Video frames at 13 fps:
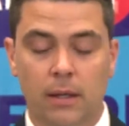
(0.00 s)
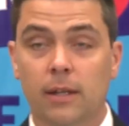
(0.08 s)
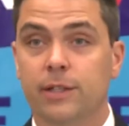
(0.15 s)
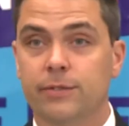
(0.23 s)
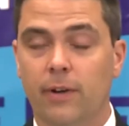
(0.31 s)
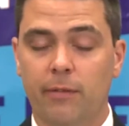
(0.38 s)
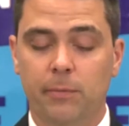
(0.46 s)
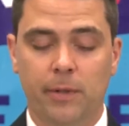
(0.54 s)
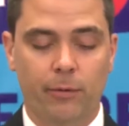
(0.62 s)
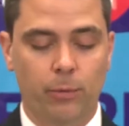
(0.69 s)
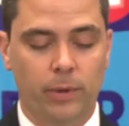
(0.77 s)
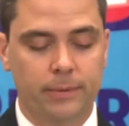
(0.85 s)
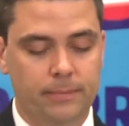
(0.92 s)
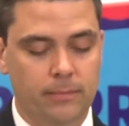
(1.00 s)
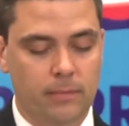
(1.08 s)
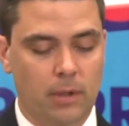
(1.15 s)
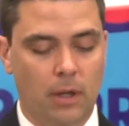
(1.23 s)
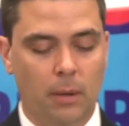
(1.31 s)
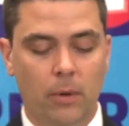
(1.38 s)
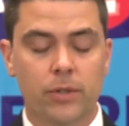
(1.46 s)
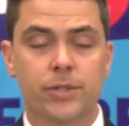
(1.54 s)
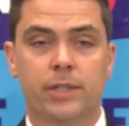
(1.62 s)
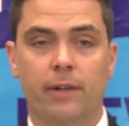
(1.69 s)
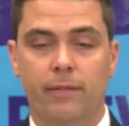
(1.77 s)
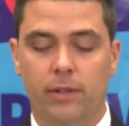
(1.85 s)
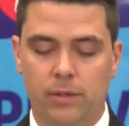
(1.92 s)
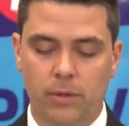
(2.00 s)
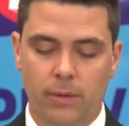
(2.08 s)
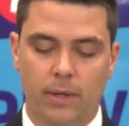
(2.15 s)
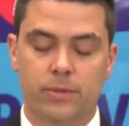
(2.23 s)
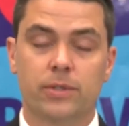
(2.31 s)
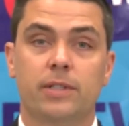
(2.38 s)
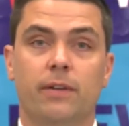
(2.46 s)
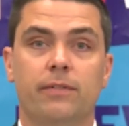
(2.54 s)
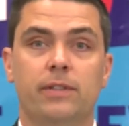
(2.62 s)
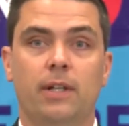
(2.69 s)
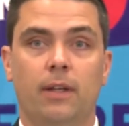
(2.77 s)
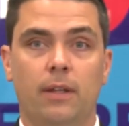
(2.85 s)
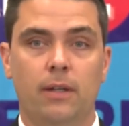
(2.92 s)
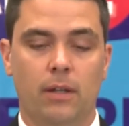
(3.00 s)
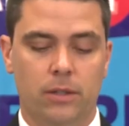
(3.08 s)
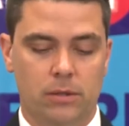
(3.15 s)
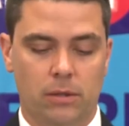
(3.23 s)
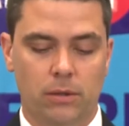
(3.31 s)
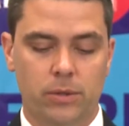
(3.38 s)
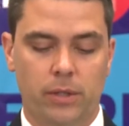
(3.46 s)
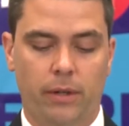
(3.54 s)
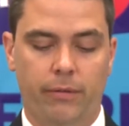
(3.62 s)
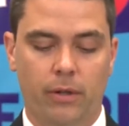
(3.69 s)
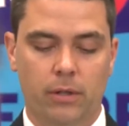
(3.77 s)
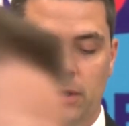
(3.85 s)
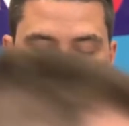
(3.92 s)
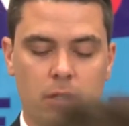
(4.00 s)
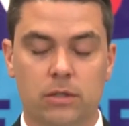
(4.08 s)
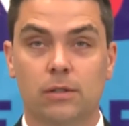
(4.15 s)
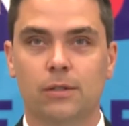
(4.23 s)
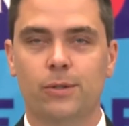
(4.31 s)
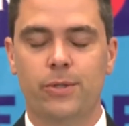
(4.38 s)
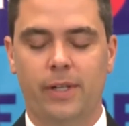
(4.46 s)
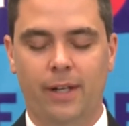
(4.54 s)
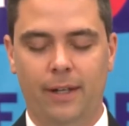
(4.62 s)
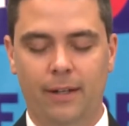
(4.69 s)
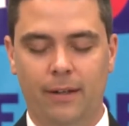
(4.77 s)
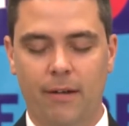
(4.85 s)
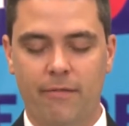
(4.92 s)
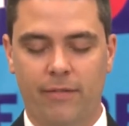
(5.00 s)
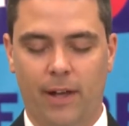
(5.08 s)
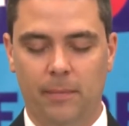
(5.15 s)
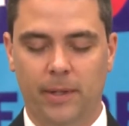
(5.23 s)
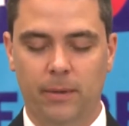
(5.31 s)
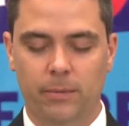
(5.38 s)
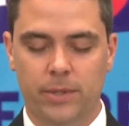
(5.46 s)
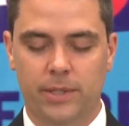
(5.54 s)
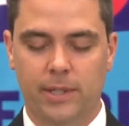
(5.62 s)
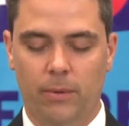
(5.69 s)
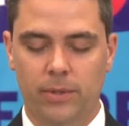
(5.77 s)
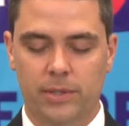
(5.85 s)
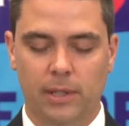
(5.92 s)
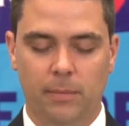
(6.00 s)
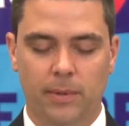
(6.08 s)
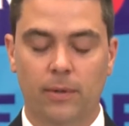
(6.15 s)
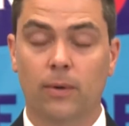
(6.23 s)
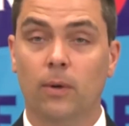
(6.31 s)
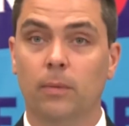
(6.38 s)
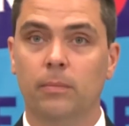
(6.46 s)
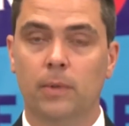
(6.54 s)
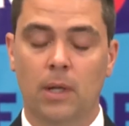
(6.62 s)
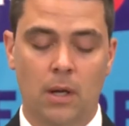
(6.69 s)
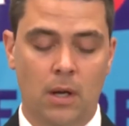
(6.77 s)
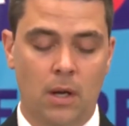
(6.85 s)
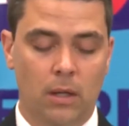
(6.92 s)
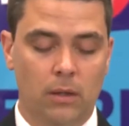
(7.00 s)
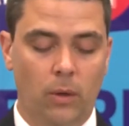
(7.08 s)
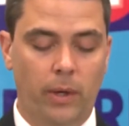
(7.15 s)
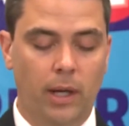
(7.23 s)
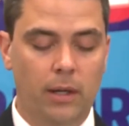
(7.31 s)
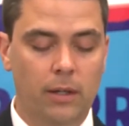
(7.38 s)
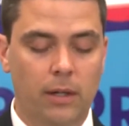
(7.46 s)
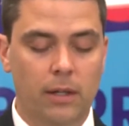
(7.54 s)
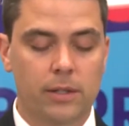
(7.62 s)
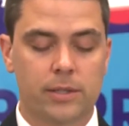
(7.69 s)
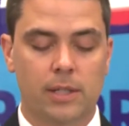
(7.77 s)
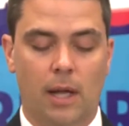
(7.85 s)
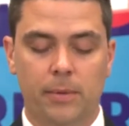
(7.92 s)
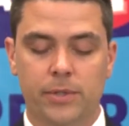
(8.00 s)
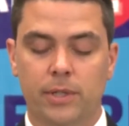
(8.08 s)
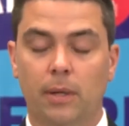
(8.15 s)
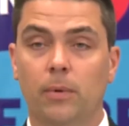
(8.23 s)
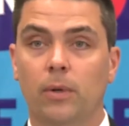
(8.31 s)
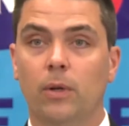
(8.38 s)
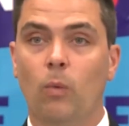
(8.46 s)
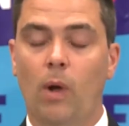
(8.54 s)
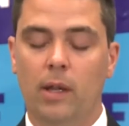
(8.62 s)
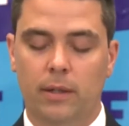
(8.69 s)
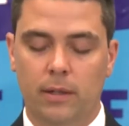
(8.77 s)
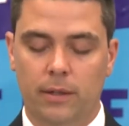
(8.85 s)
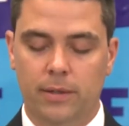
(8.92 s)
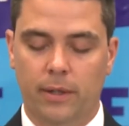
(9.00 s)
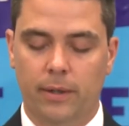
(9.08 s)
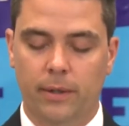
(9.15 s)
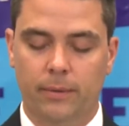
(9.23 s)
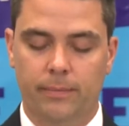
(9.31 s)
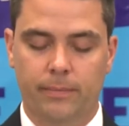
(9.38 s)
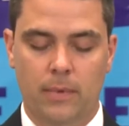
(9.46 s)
Thanks for having me, everyone. On March 7th, 2017, the Oskluski family was sound asleep in their home, located in an established neighborhood in Welland, Ontario.